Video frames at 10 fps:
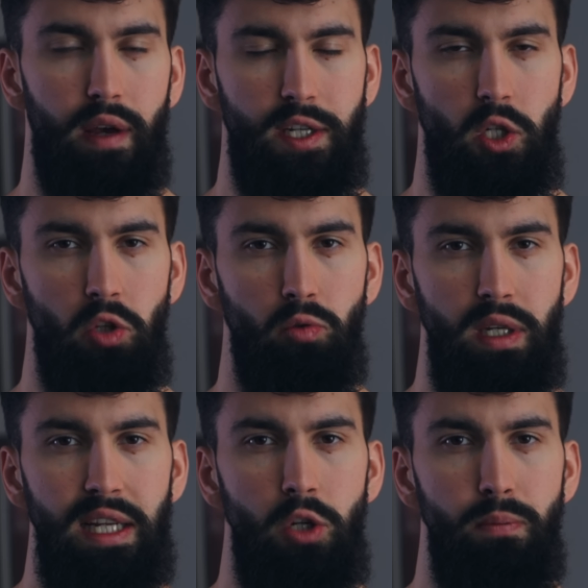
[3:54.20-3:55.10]
of fat, you would
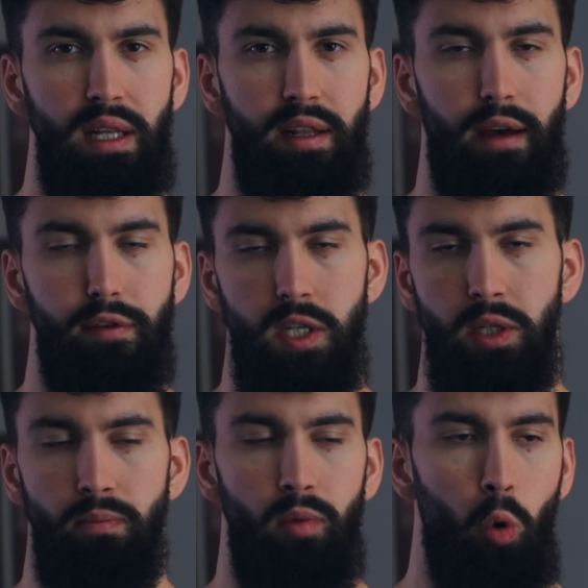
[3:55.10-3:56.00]
need to be in a
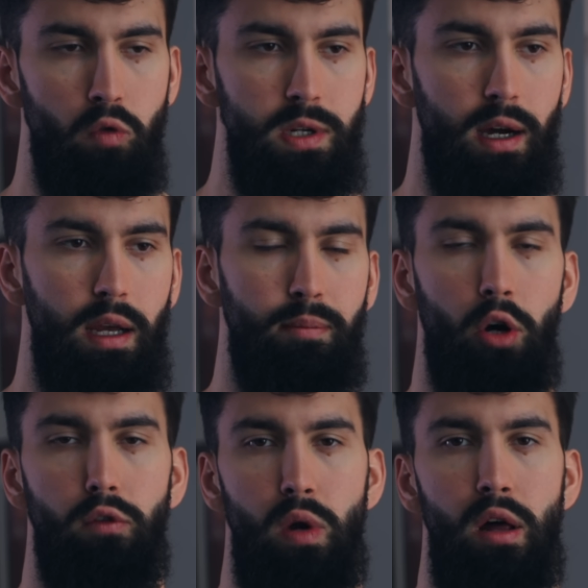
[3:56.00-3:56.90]
deficit over time
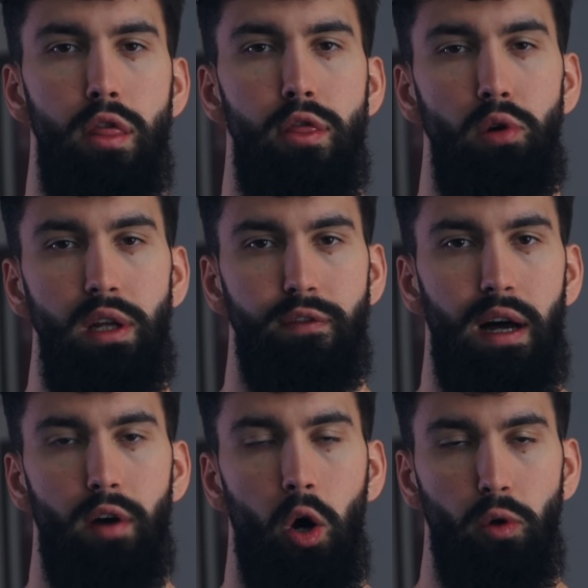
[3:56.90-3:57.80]
of around
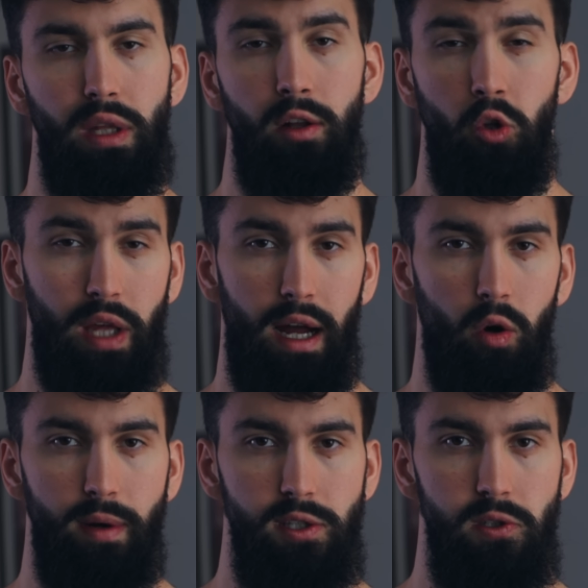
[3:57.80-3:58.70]
3,500
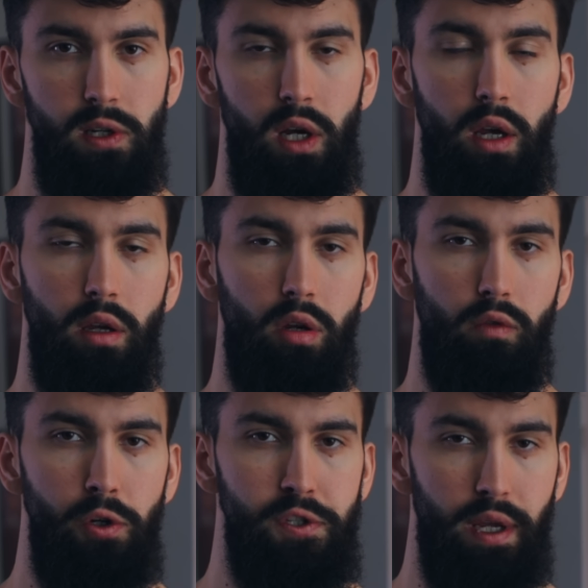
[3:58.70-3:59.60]
kilocalories.
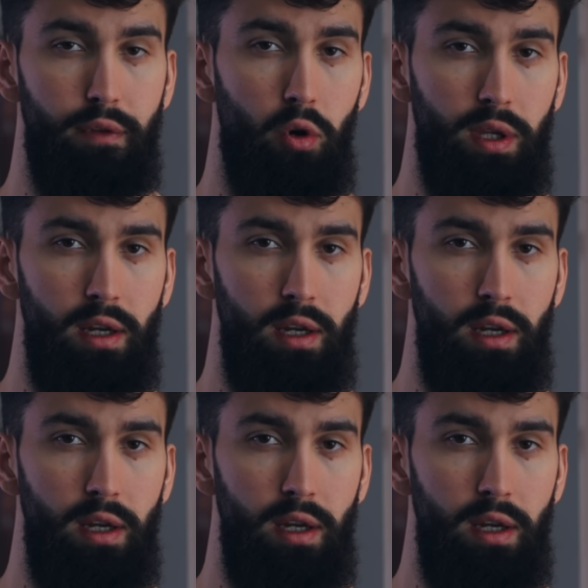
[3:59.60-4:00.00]
Conversely, for a